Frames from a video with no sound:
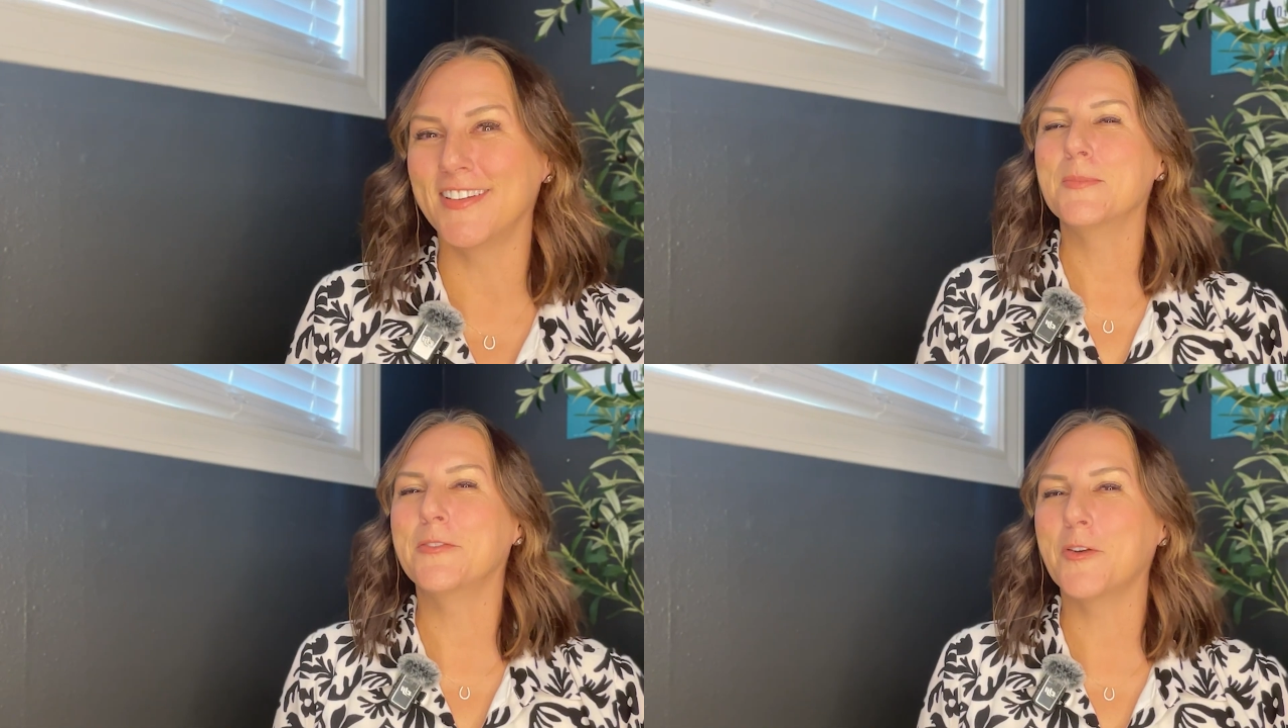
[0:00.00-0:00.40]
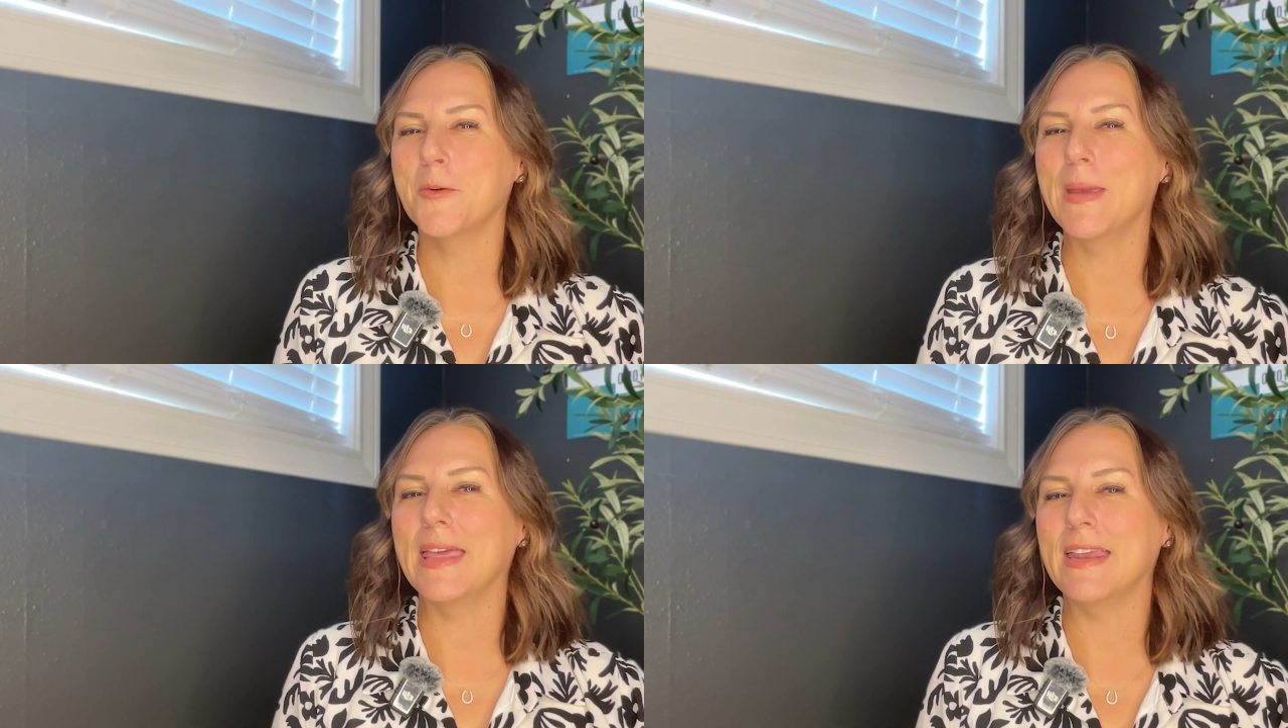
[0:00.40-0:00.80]
Before
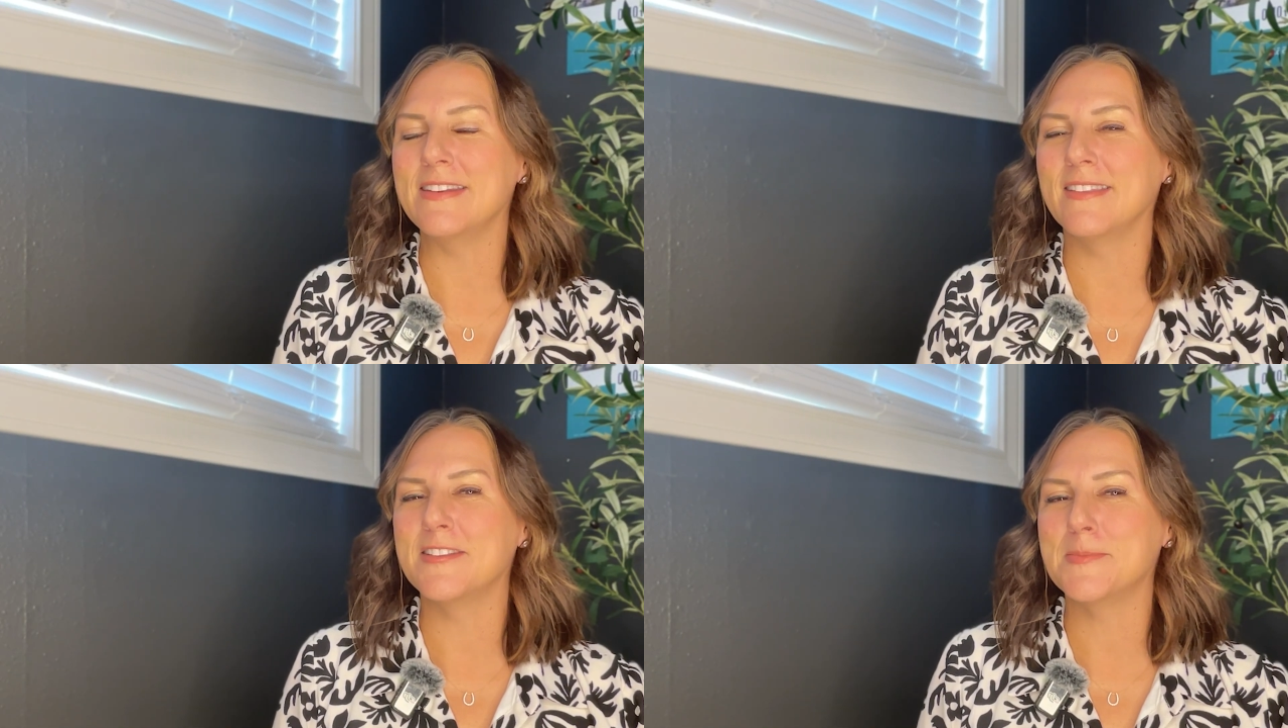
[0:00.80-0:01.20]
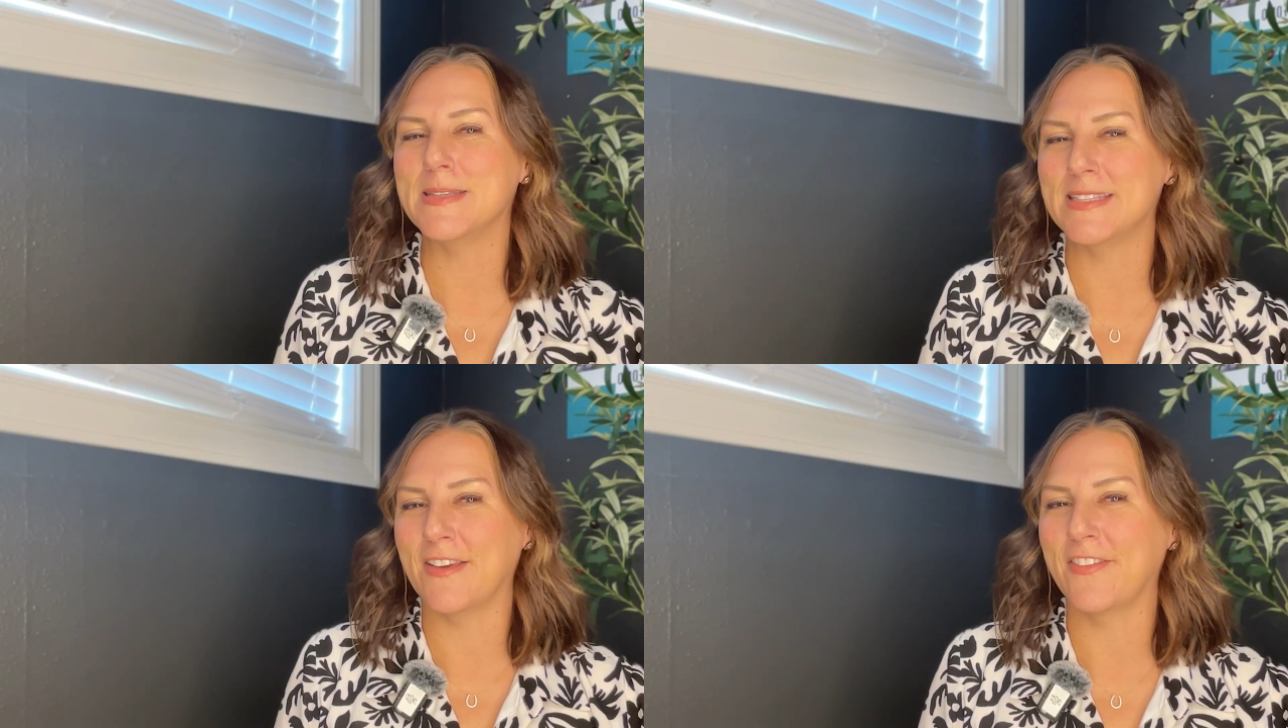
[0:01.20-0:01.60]
we get into the
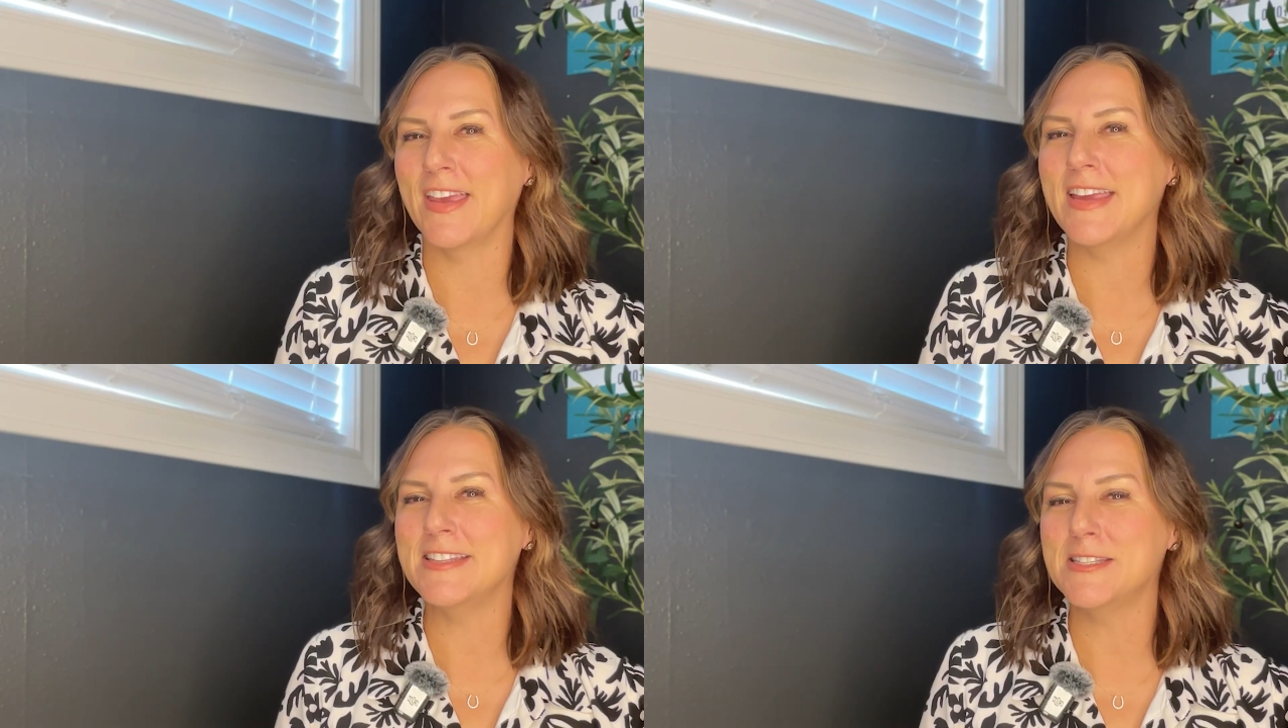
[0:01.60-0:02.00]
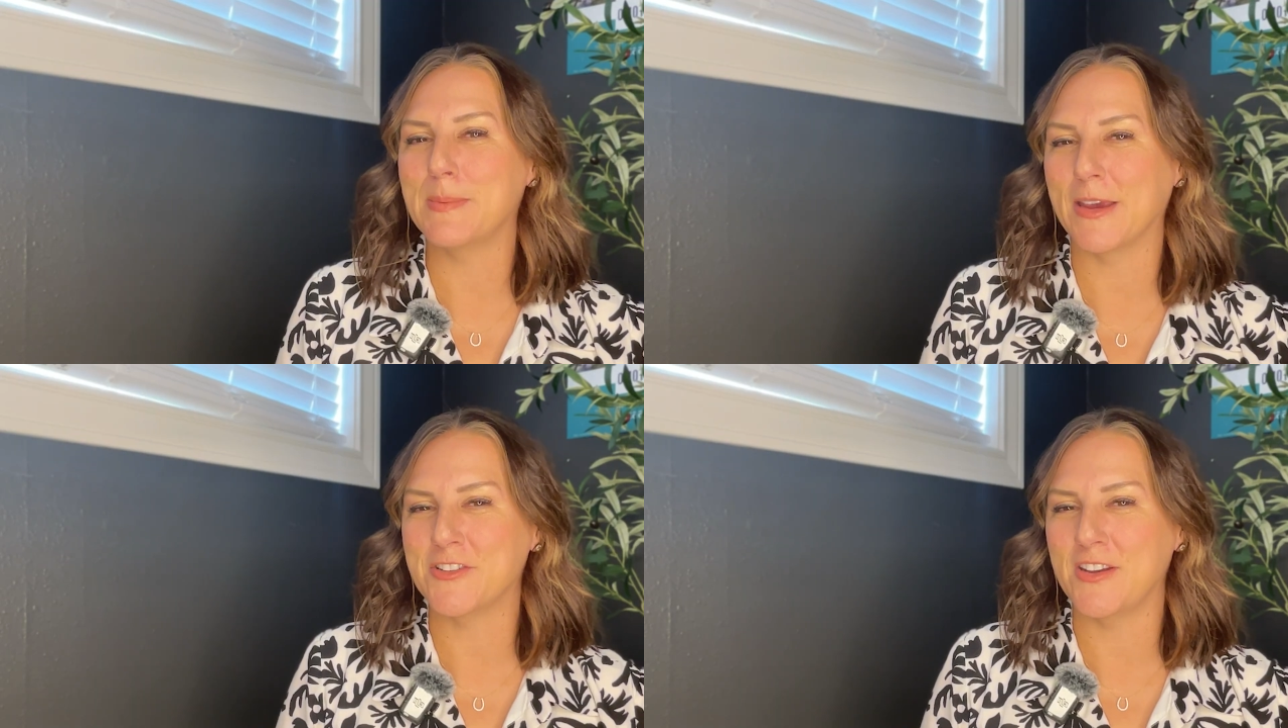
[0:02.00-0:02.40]
specific
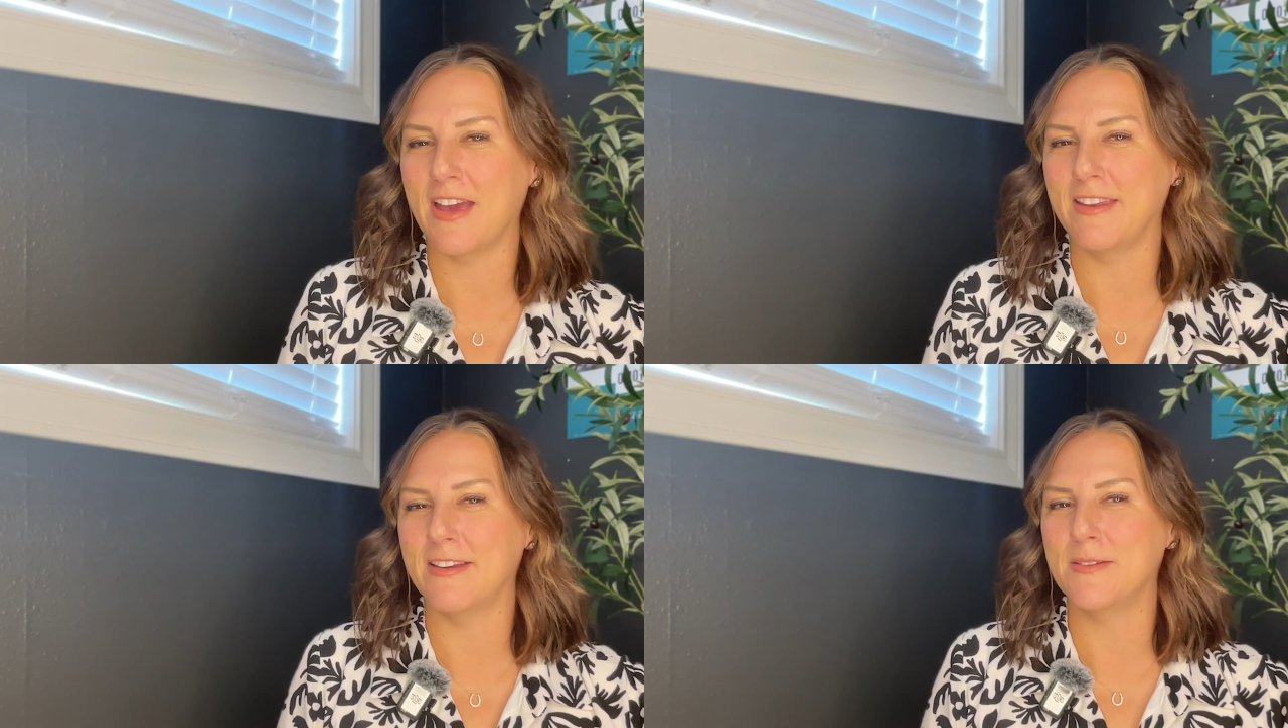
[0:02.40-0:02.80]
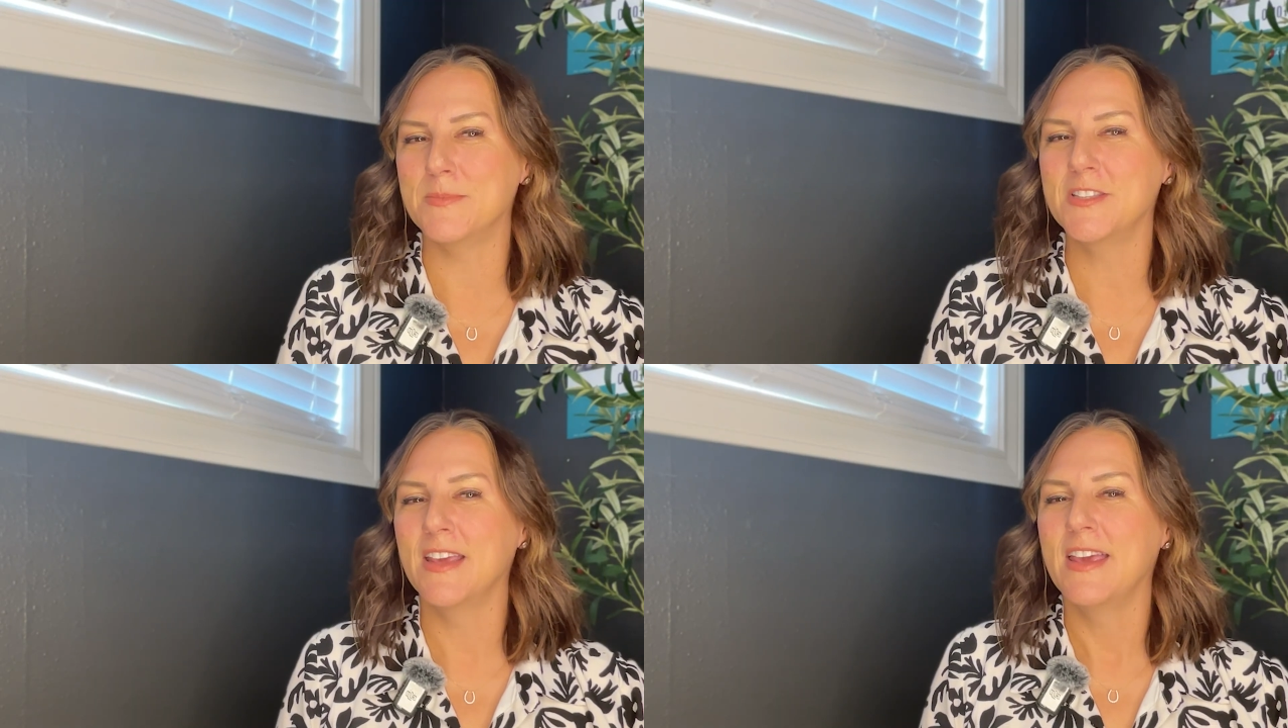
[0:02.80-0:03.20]
inspection items,